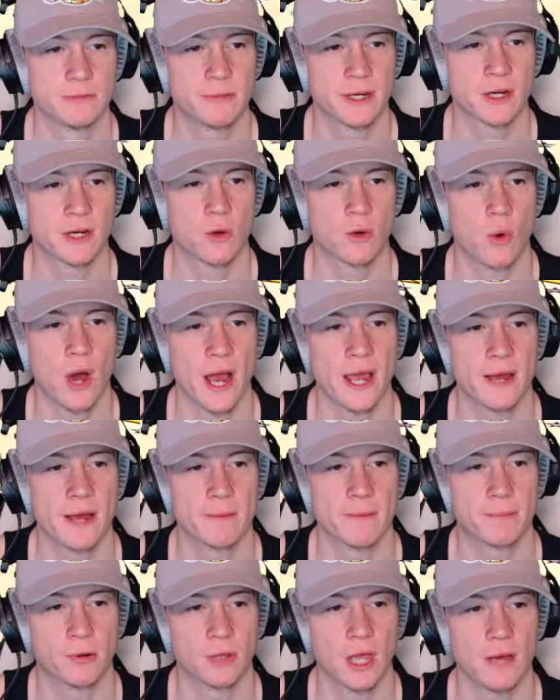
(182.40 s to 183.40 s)
Been quiet.
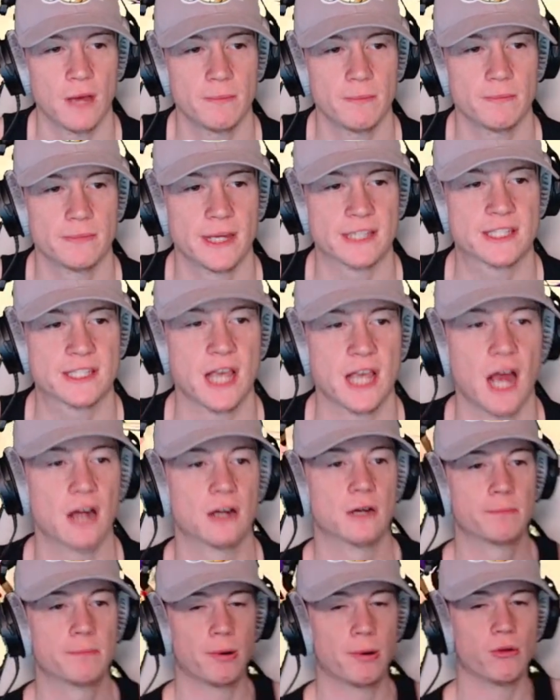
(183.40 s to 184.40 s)
Pull up. Yes,
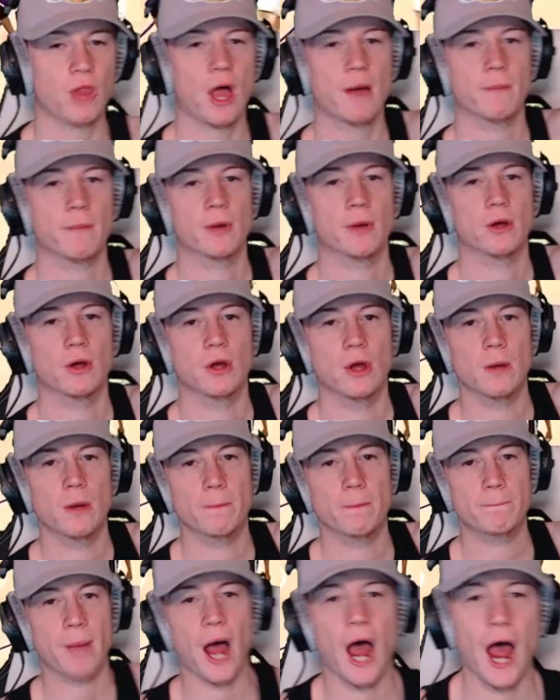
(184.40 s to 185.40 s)
sir. Pull up.
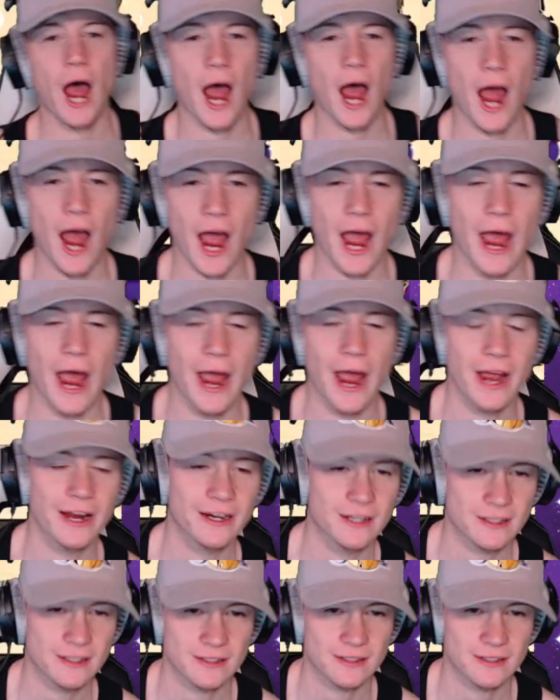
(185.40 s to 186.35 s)
Bang!